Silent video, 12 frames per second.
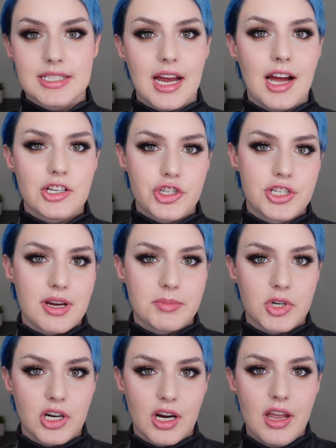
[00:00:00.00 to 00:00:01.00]
to add
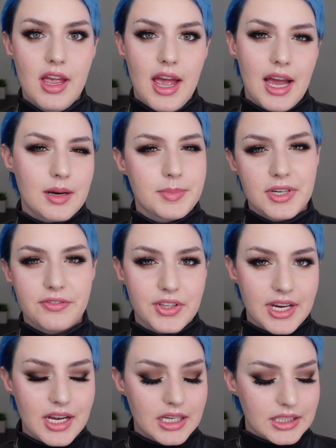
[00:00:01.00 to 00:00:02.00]
shimmer and a bit of
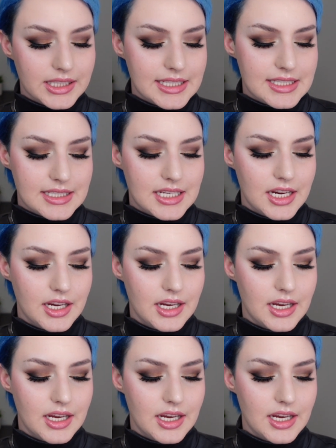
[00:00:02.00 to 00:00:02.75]
like a glitz